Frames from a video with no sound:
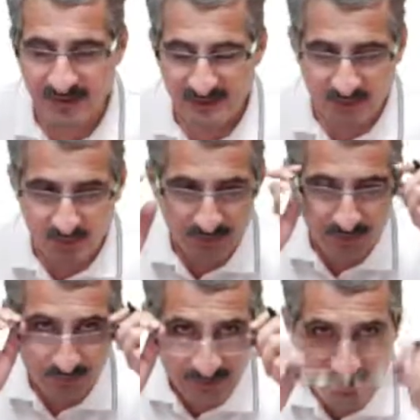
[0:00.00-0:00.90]
We
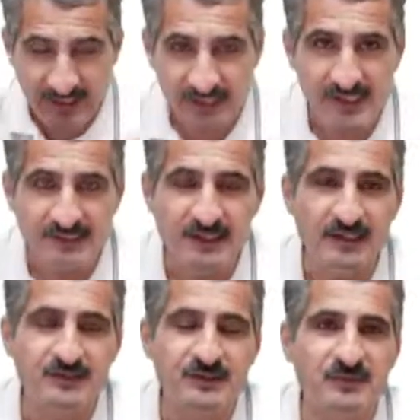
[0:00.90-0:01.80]
will add
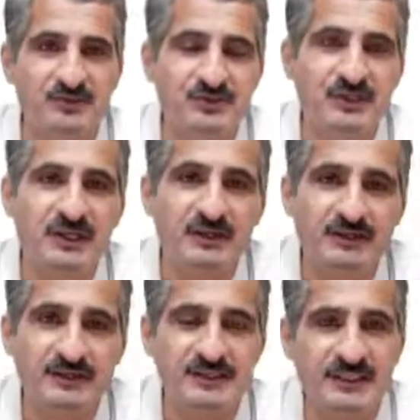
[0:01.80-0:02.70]
and subtract
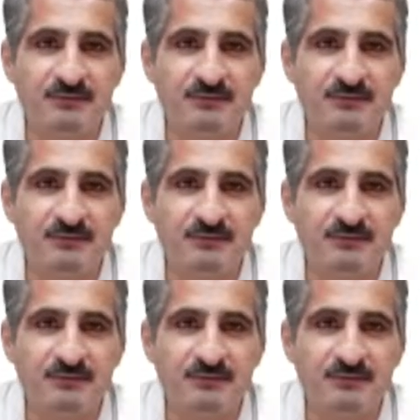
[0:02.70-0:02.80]
the same